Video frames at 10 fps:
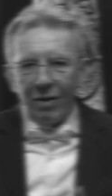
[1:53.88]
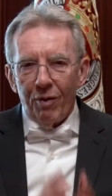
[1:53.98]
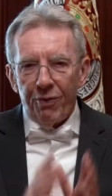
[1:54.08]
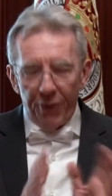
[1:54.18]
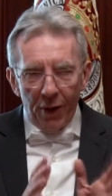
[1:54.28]

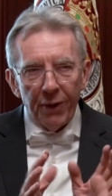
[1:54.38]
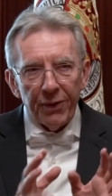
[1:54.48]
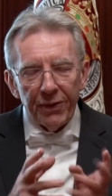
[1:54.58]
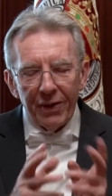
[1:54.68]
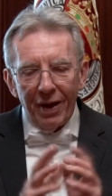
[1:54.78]

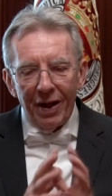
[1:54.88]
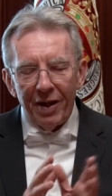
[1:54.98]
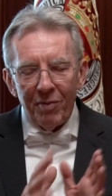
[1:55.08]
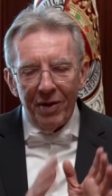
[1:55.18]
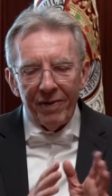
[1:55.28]
First,
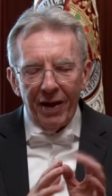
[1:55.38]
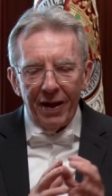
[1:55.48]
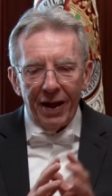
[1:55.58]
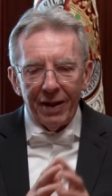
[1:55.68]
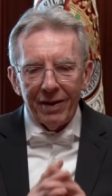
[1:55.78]
let me say
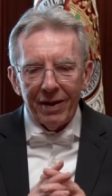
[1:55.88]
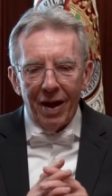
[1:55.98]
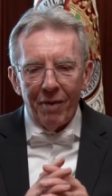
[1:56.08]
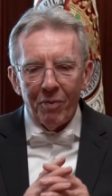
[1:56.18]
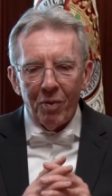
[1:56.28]
that uh,
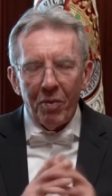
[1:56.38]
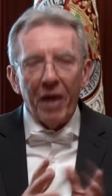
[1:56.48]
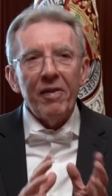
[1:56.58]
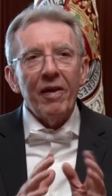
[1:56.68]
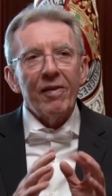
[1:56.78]

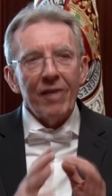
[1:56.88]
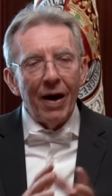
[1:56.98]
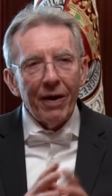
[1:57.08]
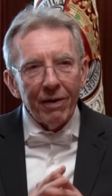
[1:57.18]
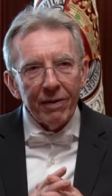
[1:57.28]
basic
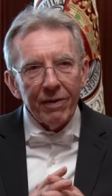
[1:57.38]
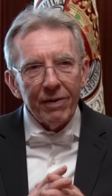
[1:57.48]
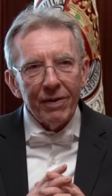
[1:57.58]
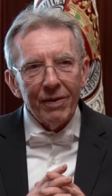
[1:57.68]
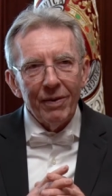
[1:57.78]

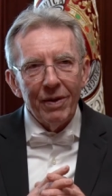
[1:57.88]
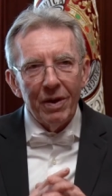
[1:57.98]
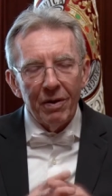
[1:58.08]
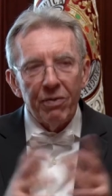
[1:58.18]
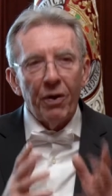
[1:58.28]
science,
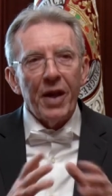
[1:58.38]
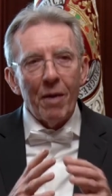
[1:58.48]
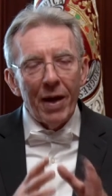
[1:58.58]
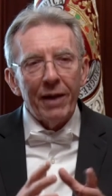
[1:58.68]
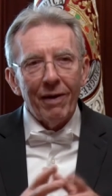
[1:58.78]

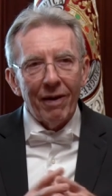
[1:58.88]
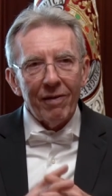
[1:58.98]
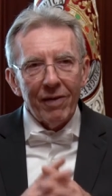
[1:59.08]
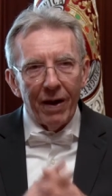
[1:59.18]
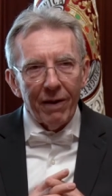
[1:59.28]
fundamental
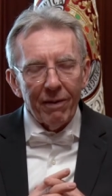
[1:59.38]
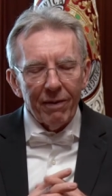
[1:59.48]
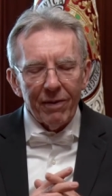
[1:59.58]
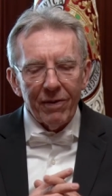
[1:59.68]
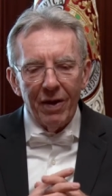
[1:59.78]

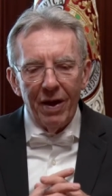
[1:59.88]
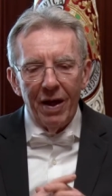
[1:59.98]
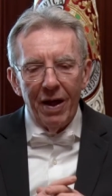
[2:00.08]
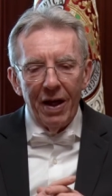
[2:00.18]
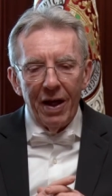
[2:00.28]
science,
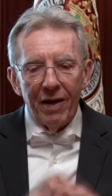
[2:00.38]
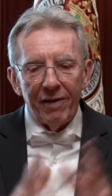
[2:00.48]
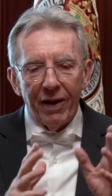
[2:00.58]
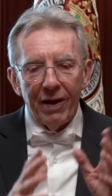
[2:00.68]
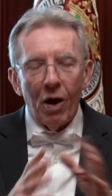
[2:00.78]
is
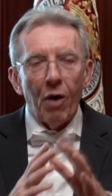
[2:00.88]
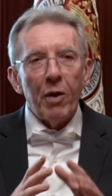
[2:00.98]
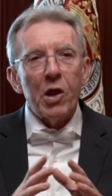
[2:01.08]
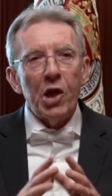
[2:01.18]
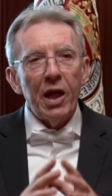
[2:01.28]
at the
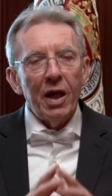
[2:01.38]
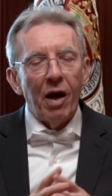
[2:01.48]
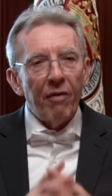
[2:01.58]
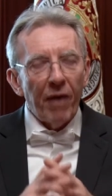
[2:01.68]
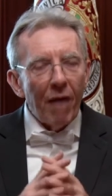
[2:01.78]
origin
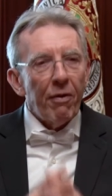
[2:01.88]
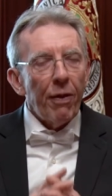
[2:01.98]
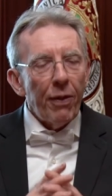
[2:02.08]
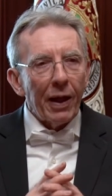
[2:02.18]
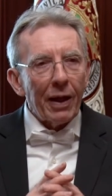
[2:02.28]
of
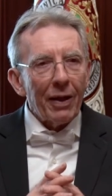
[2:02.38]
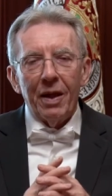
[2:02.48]
everything.